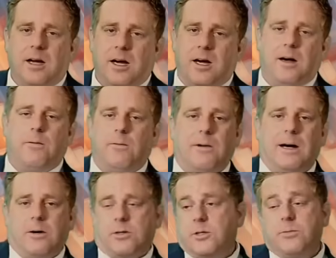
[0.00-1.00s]

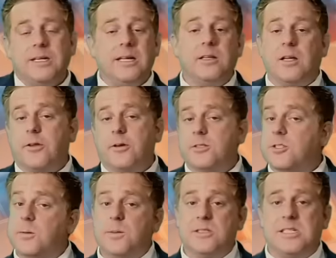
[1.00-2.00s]
well, could we get another
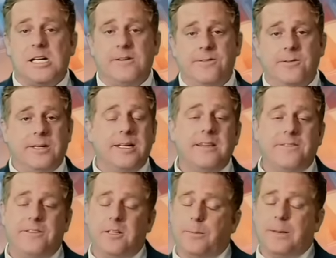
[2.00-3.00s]
super typhoon hitting the
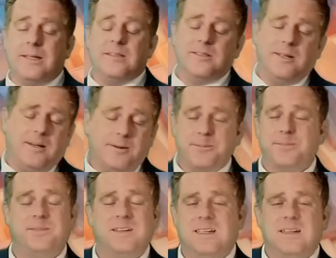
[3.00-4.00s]
Philippines? No,
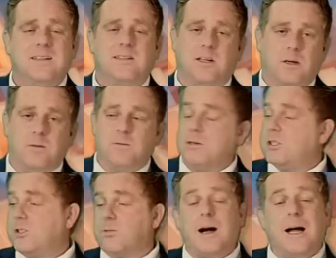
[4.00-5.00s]
which
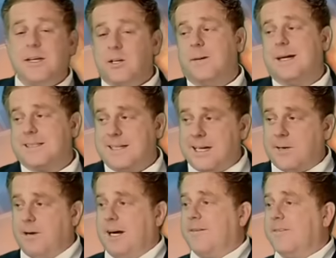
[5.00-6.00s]
is why you go back to that
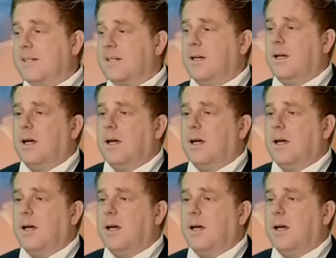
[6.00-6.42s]
graphic.